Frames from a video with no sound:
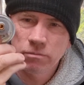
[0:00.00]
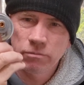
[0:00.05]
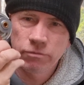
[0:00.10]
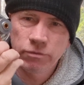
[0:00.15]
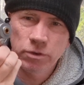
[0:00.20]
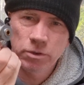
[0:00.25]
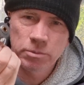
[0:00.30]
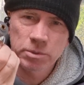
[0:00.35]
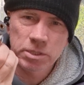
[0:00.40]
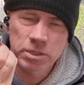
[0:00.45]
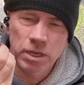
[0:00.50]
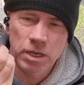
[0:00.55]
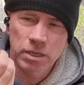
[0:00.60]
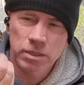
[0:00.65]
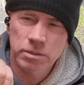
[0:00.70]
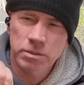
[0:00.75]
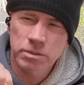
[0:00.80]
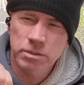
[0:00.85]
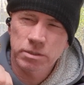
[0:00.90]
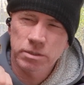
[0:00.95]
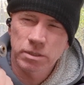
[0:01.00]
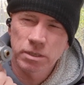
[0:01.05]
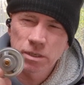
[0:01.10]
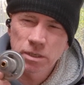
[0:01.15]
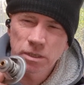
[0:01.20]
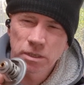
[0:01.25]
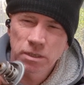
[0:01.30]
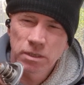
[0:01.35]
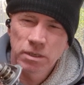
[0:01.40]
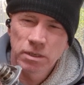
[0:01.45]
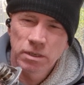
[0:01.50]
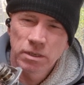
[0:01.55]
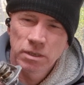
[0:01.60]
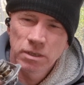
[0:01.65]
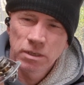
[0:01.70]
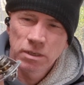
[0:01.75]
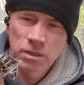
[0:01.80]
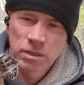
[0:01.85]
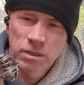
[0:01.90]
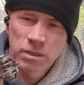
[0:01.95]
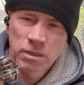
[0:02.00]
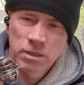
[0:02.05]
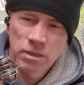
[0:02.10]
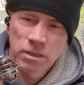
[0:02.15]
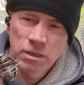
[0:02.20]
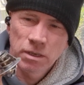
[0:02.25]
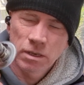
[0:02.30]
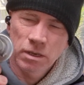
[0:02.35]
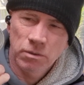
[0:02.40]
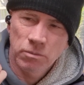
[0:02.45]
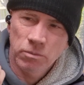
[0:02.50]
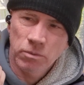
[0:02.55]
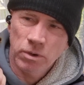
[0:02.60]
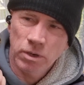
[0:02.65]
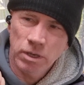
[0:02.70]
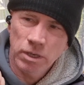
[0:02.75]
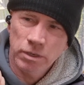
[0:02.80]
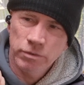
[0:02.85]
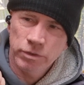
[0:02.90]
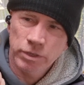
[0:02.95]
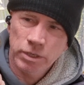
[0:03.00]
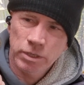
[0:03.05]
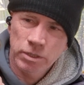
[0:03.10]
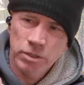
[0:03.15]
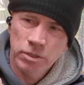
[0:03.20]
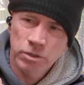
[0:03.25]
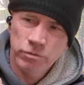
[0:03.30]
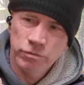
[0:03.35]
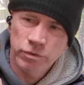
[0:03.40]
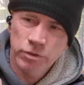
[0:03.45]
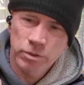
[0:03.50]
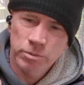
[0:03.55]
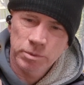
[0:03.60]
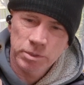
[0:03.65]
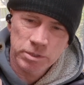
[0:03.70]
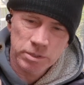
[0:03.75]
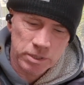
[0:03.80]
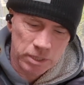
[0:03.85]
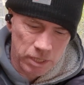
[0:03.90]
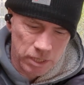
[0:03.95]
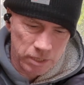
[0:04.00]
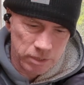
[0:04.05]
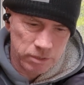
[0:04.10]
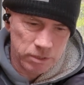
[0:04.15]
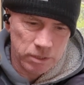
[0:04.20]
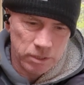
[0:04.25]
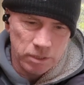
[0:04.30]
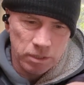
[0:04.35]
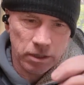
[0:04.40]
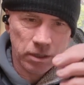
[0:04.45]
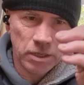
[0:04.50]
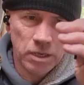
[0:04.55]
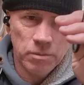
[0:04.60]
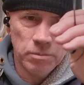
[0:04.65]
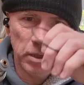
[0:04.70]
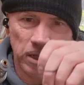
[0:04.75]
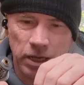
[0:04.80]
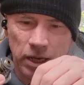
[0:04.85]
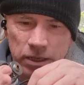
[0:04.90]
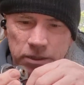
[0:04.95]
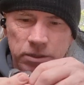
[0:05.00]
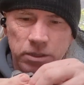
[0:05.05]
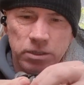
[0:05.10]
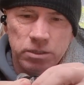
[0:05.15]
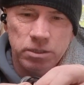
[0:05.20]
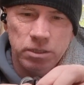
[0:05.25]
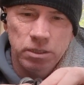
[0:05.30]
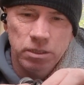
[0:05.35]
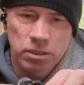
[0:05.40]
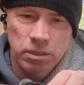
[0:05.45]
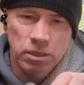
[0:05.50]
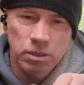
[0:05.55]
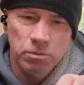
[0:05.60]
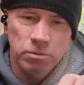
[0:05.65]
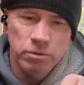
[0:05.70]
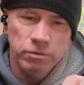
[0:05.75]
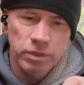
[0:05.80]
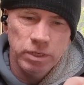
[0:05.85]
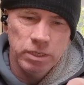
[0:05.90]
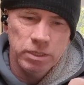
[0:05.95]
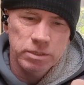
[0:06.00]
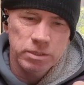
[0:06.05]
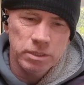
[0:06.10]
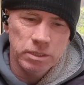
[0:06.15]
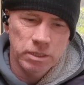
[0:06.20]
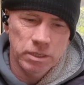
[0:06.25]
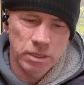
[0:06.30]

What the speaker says: thermostats. Why have I got a new thermostat? I've got a couple of gaskets here to go with it.